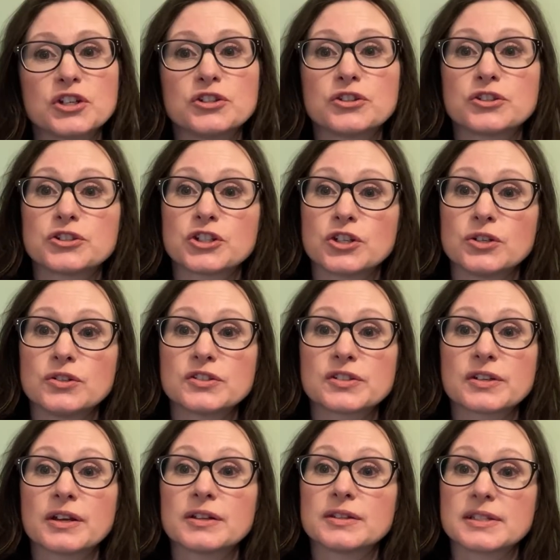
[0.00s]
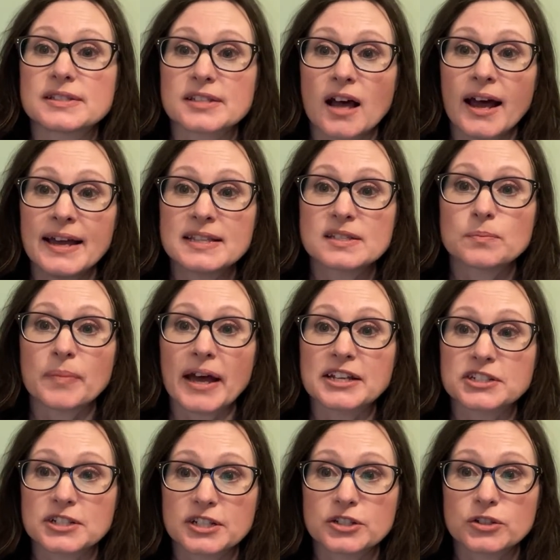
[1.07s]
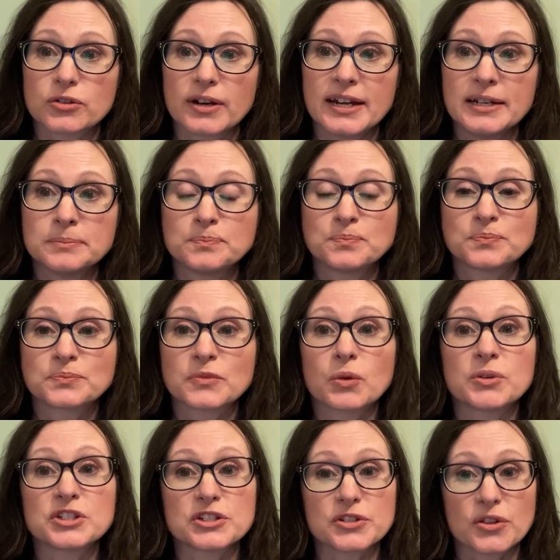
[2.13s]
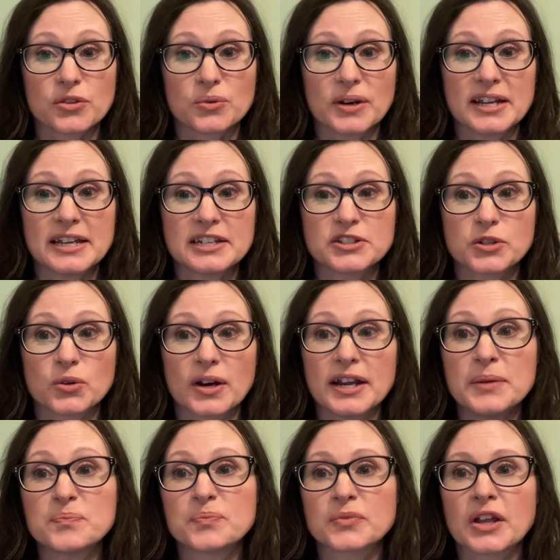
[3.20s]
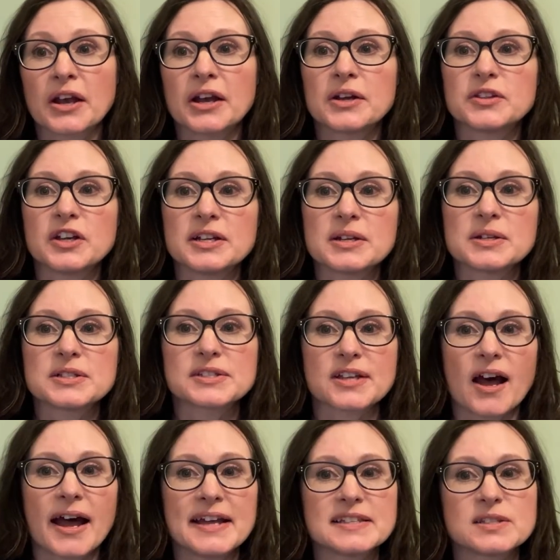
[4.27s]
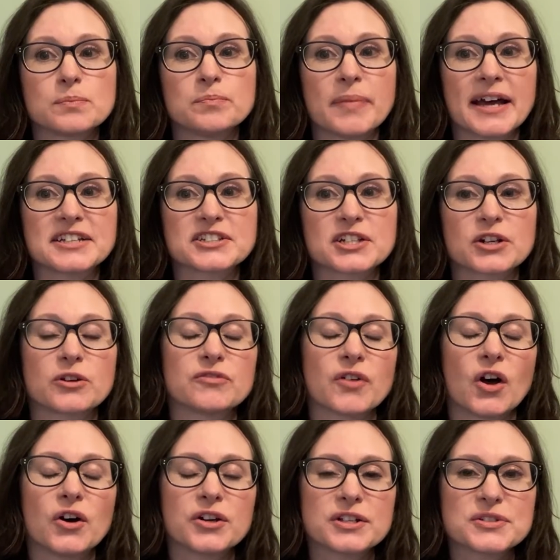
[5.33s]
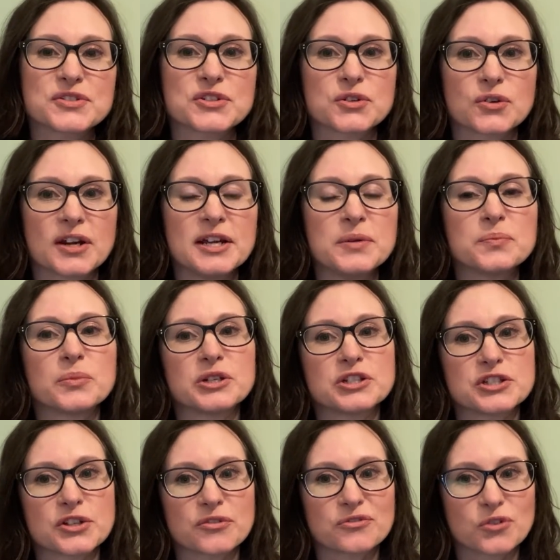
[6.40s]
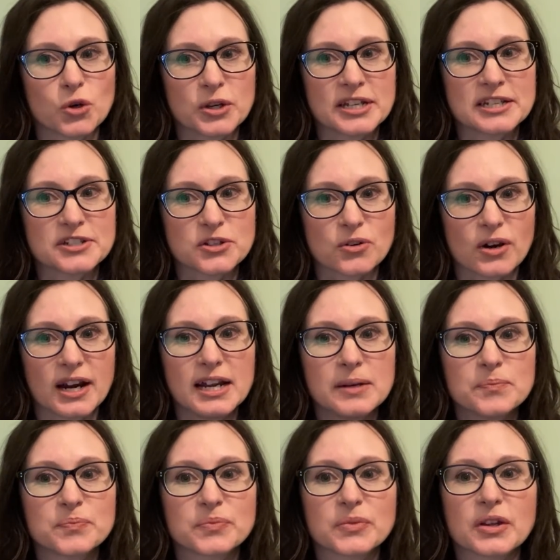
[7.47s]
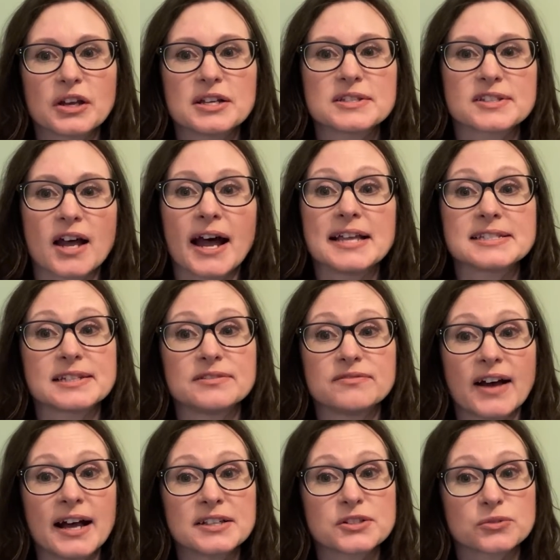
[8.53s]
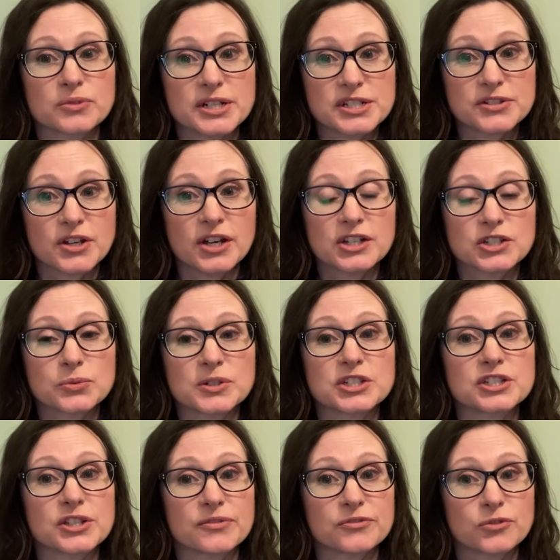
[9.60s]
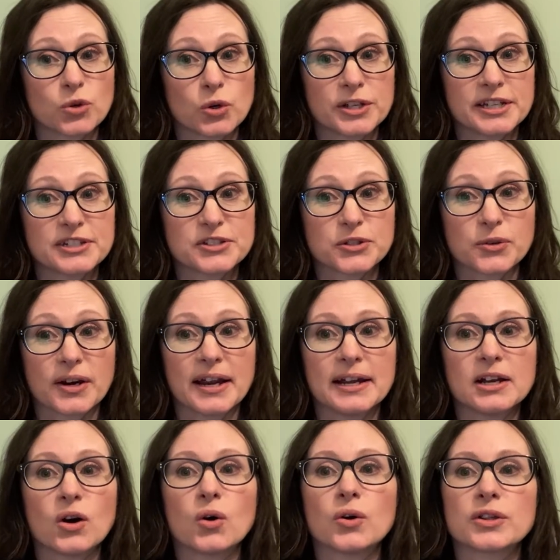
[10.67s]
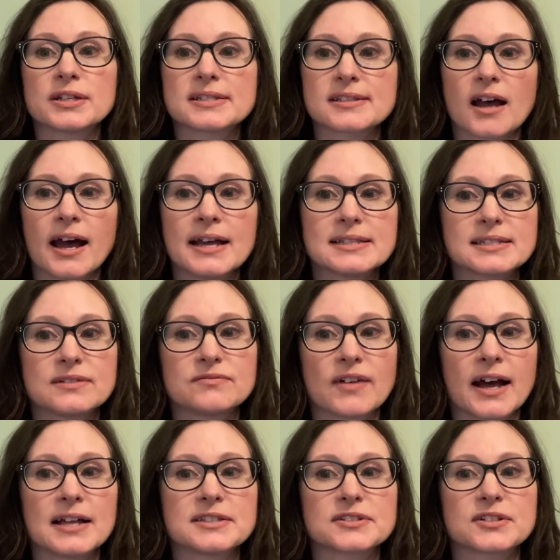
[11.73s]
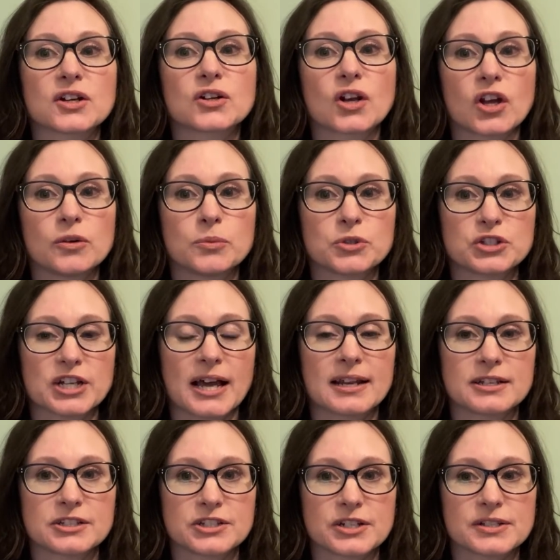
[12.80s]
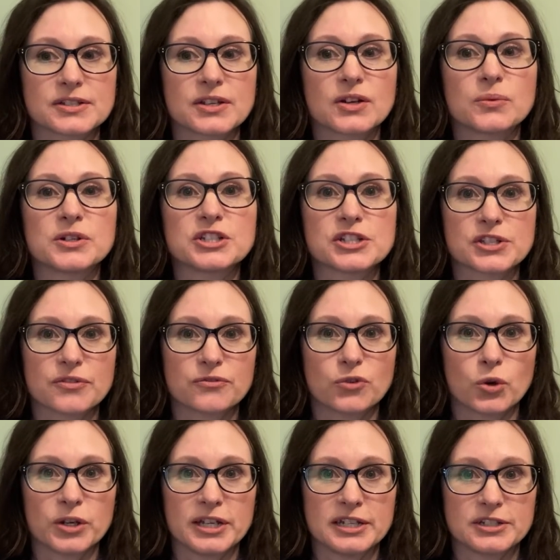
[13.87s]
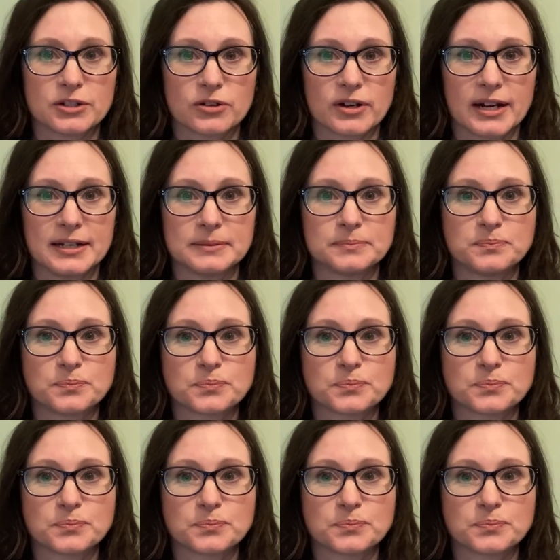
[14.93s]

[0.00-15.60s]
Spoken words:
can choose the Science Bachelor degree, which is a 3-year degree, the Science Bachelor of Honours degree, which is a 4-year degree, Science Advanced Research, which is a 4-year degree, or the Science Advanced Global Challenges, which is a 4-year degree,